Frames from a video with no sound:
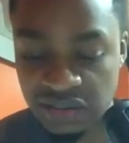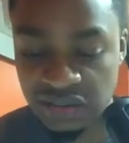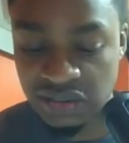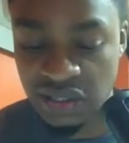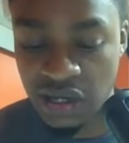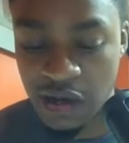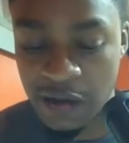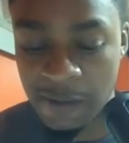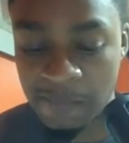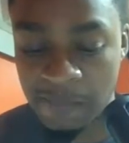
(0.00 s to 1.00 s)
of
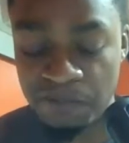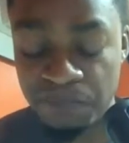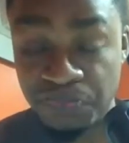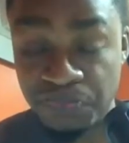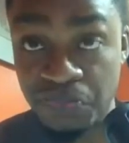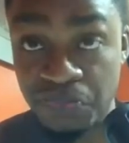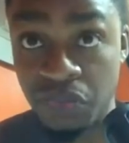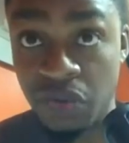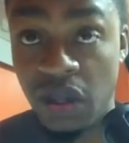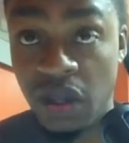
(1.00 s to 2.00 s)
racist practices,
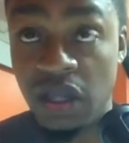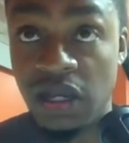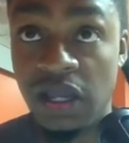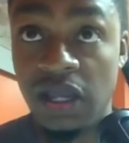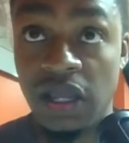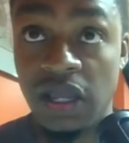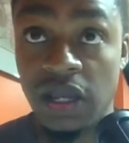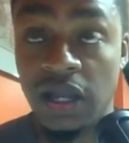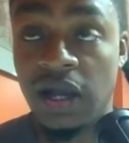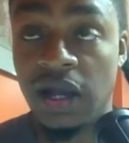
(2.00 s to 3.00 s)
and
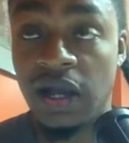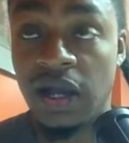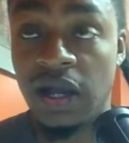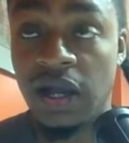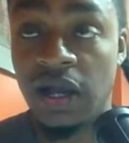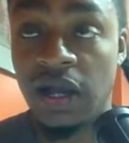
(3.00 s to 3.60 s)
they kind